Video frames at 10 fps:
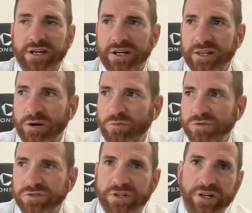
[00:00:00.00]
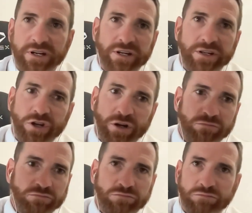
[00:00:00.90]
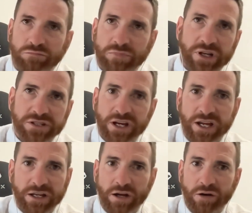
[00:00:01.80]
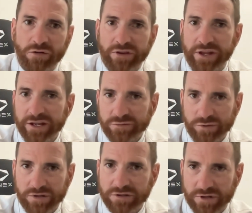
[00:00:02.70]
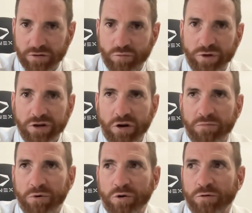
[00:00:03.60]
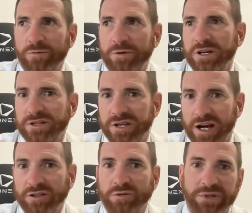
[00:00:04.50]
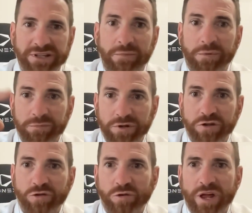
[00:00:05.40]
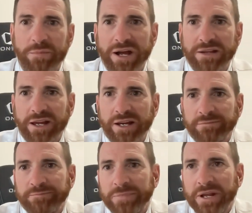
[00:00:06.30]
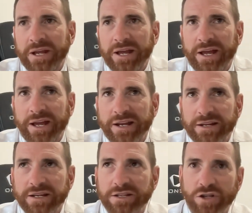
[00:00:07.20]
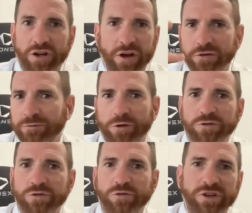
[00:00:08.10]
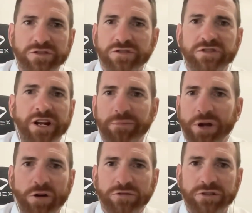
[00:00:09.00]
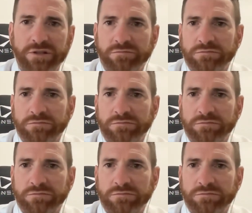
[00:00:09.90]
That was, uh, you know, get your head lower than theirs when you, so to win your own ball, tackle them and dump them. You could do that back then. And, you know, those first two things, you set up your whole team.